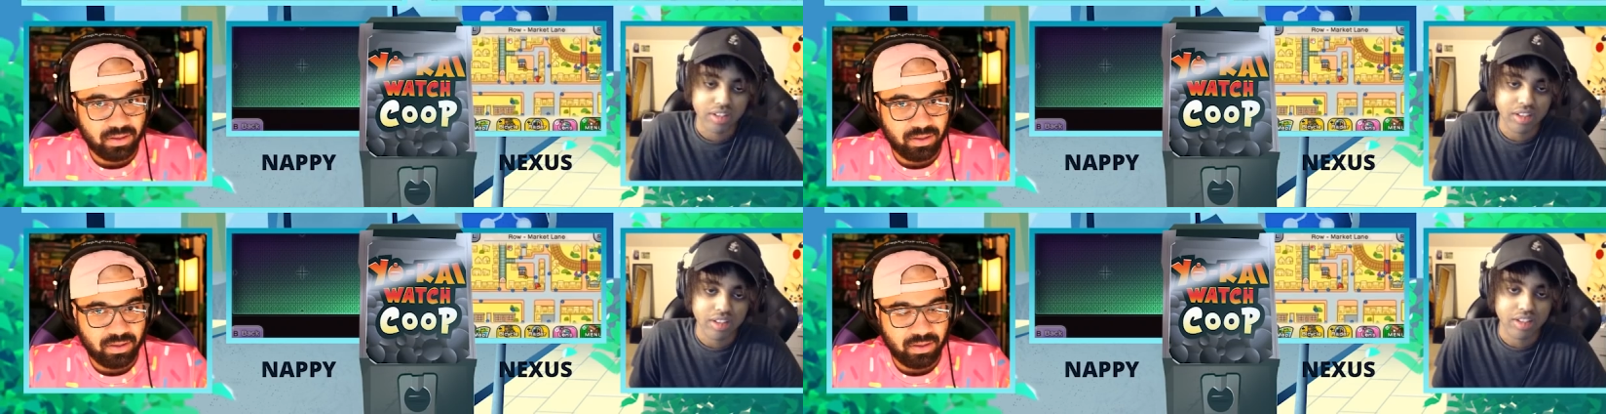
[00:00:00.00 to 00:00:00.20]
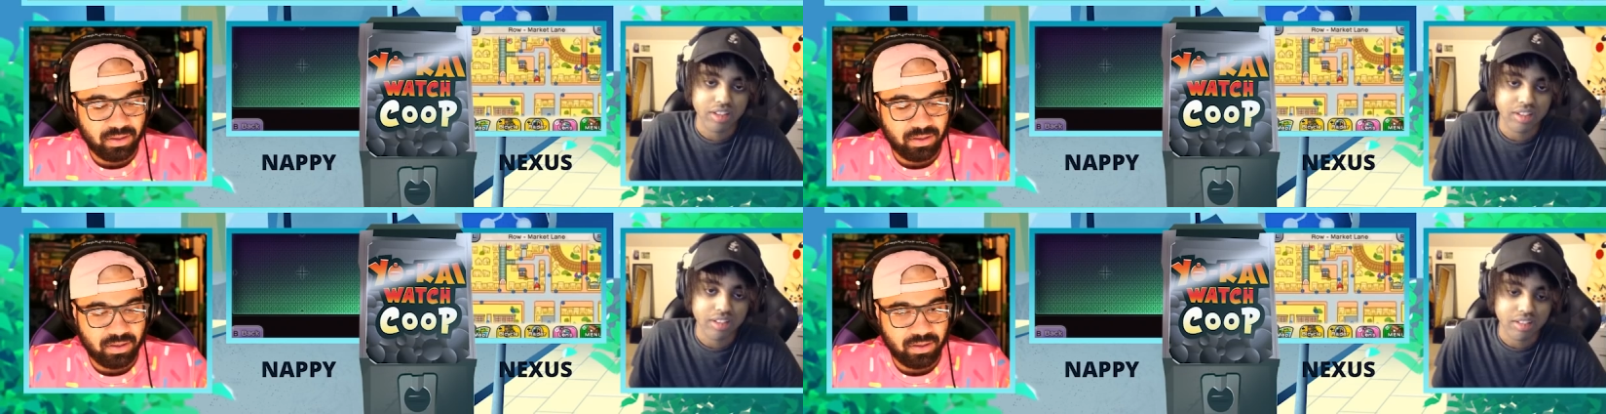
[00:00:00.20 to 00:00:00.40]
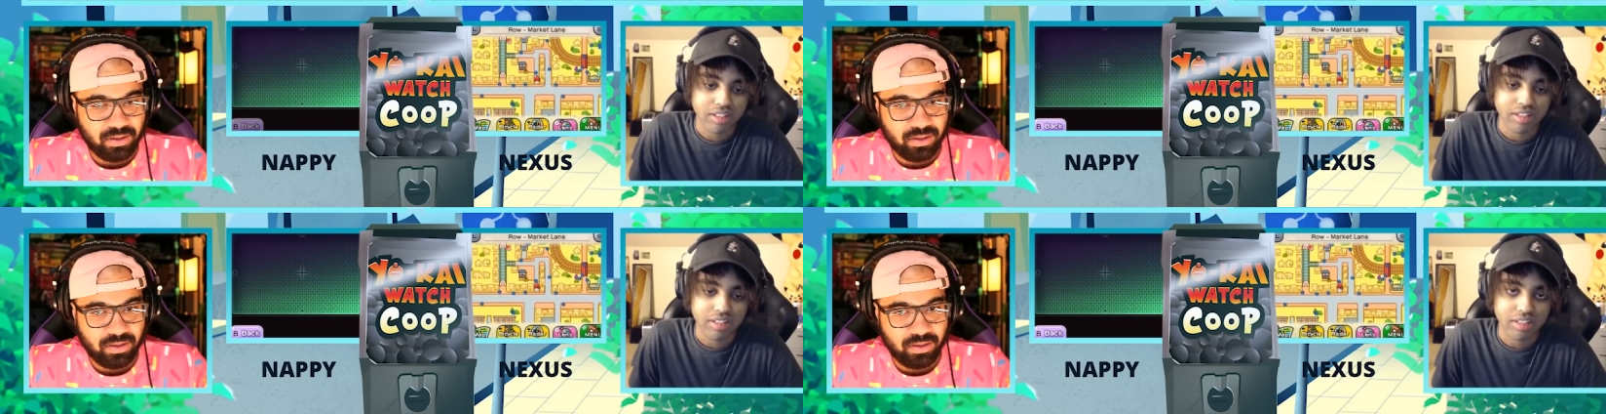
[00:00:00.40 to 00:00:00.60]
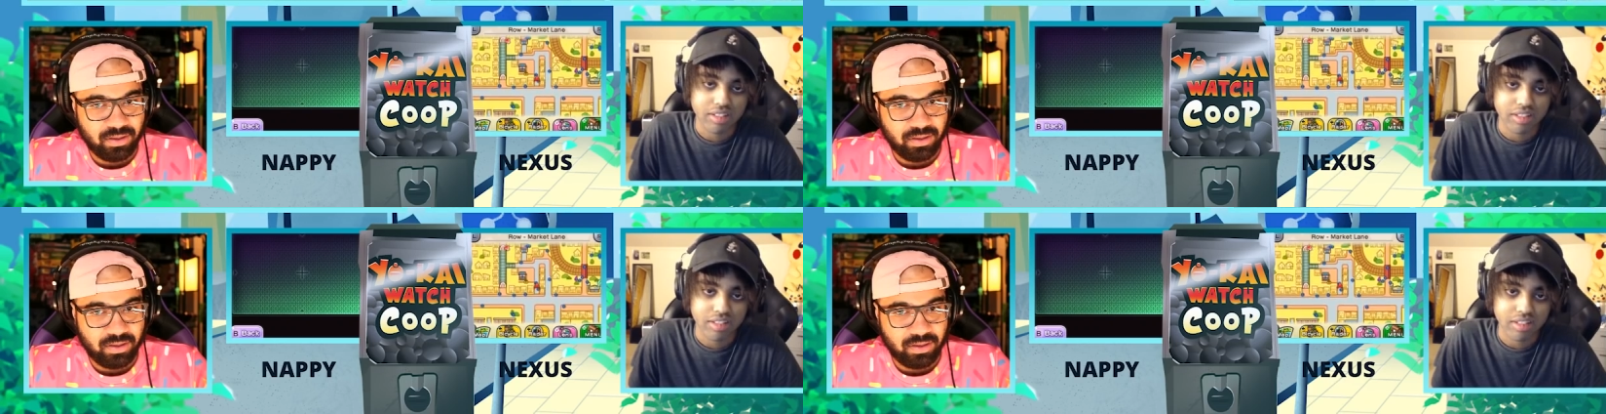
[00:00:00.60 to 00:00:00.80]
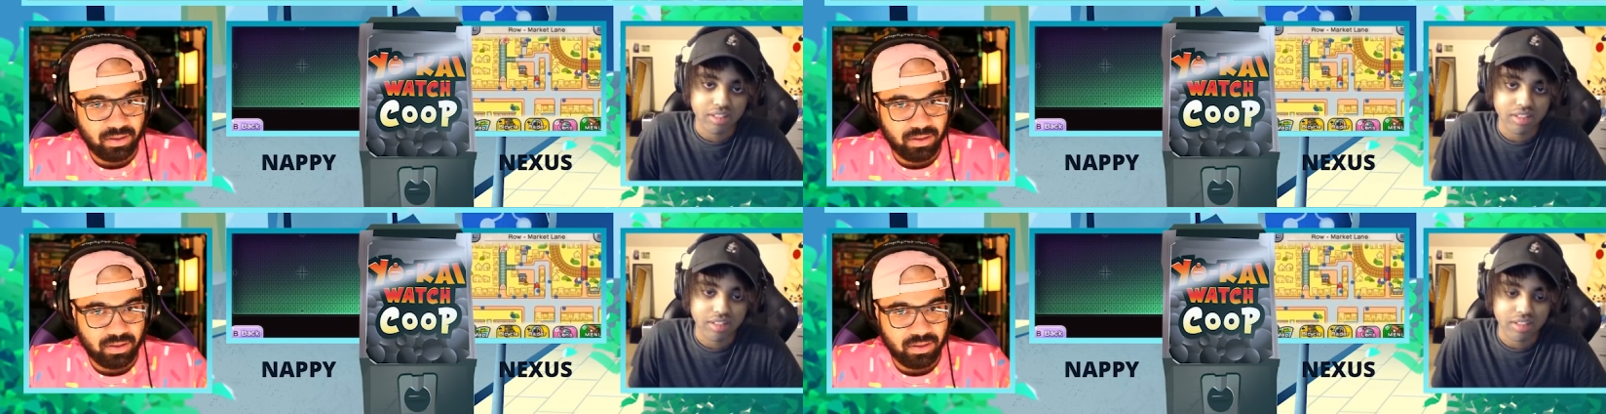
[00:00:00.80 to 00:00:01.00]

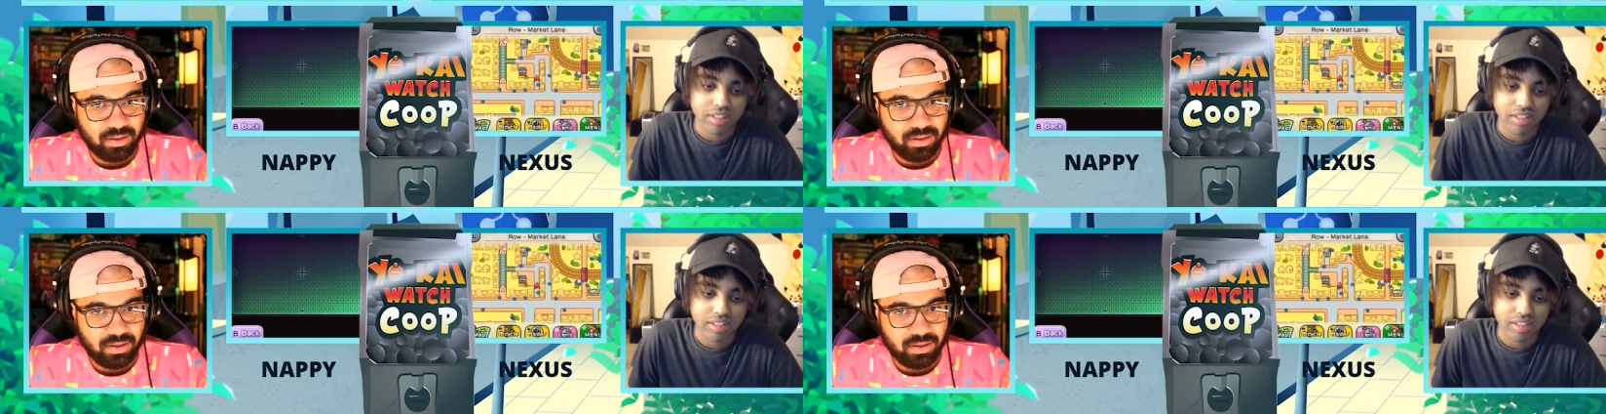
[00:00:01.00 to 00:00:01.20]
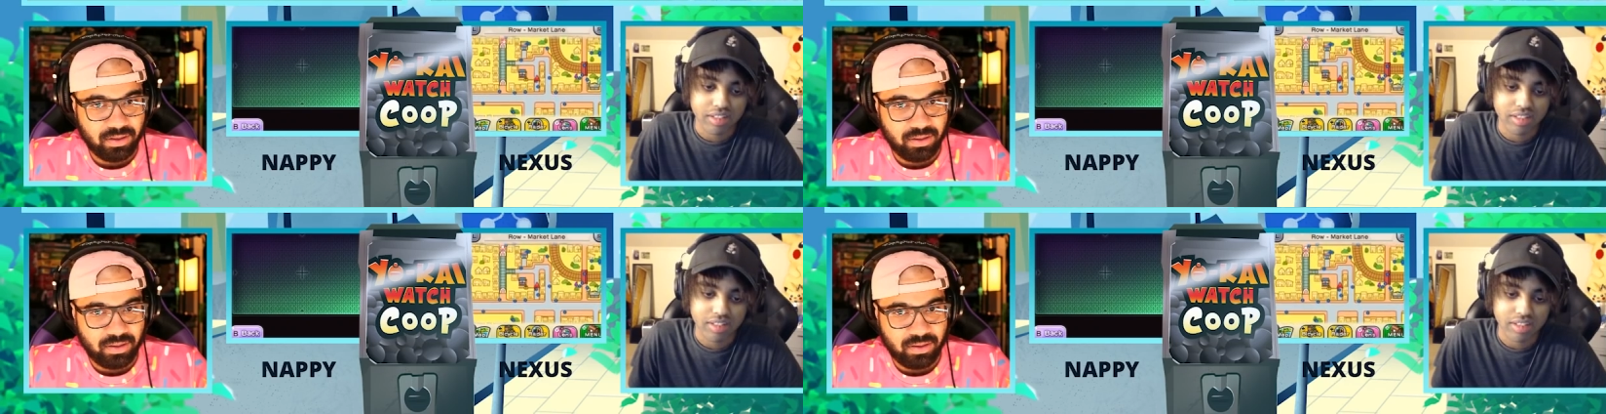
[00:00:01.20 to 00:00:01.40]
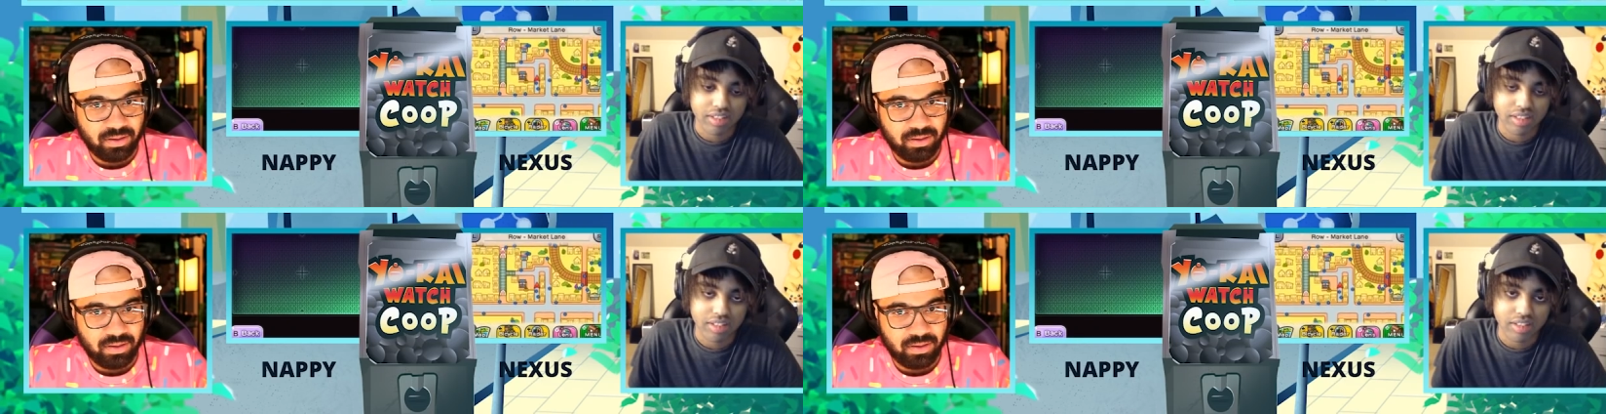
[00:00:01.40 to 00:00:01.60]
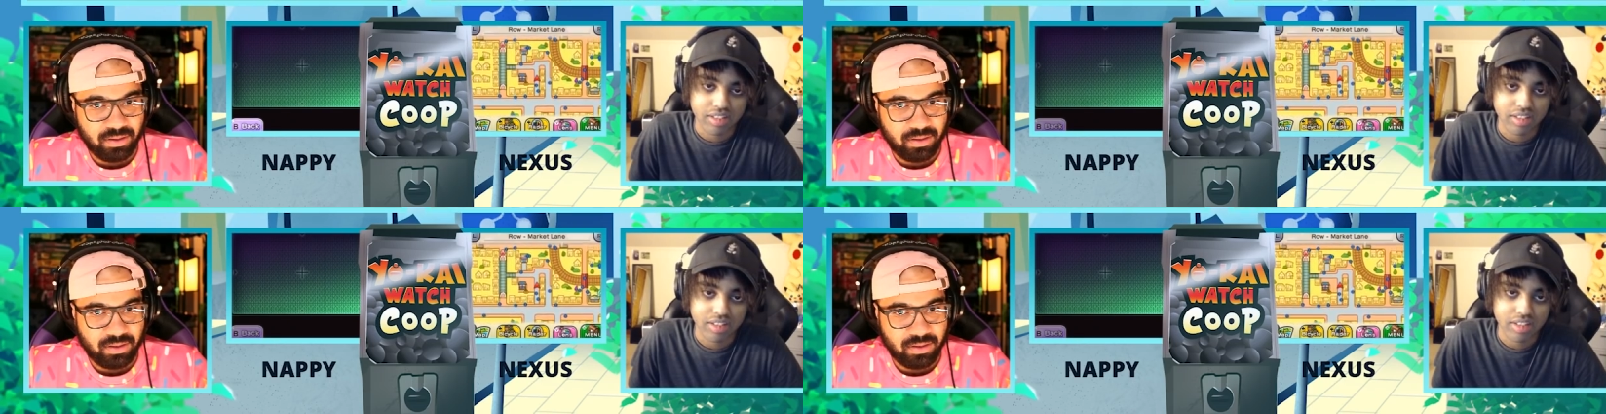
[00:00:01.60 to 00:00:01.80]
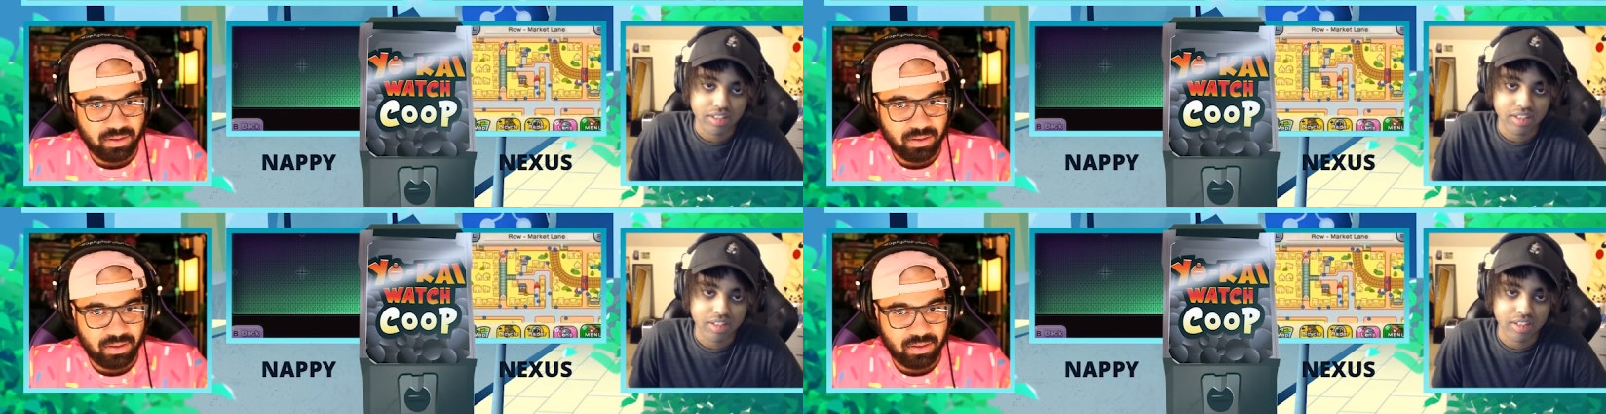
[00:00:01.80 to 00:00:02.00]

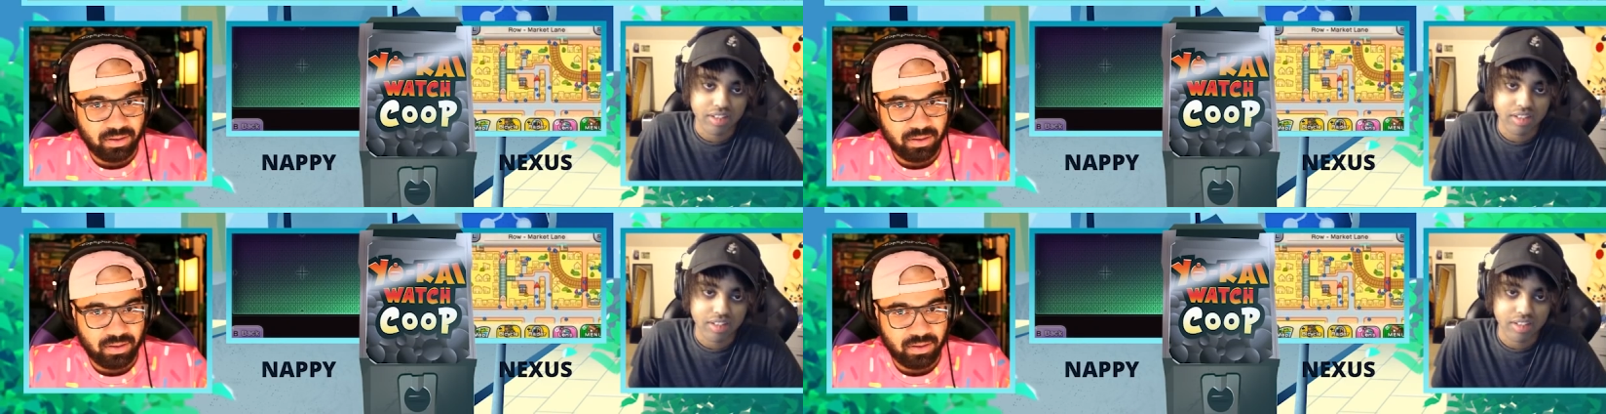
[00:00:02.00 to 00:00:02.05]
Nobody speaks.